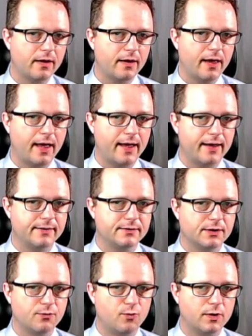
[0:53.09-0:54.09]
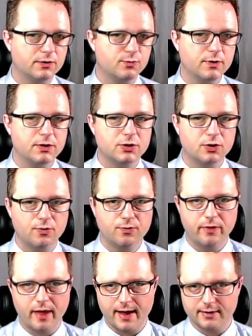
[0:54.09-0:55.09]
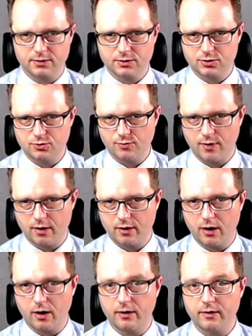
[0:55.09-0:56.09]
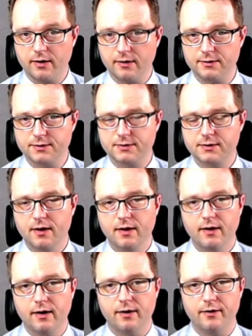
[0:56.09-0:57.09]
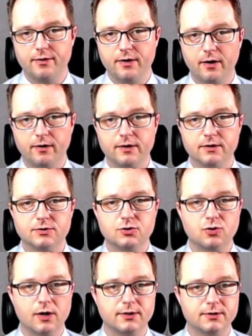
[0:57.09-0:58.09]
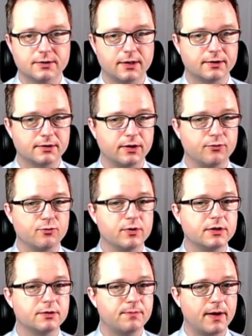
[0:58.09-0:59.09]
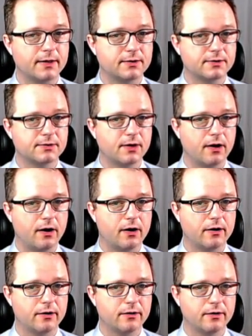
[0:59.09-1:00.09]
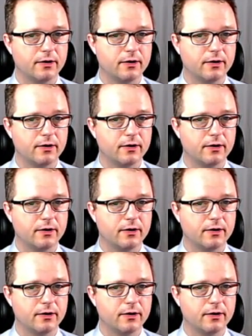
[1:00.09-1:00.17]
And once we show that to our audience, the audience trusts us and respects our